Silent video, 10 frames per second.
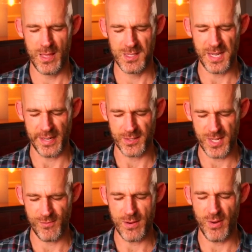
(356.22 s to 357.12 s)
Take a
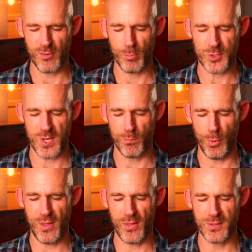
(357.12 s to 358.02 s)
75%
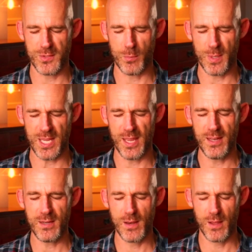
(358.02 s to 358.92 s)
breath in to
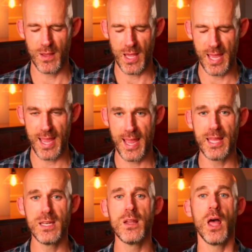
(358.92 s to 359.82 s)
begin,
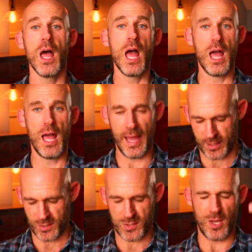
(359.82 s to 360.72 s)
and
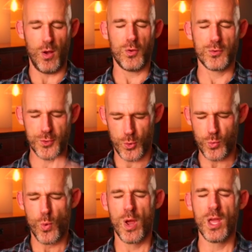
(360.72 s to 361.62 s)
exhale. 2,
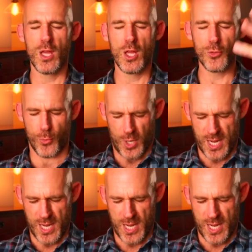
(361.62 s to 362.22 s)
3,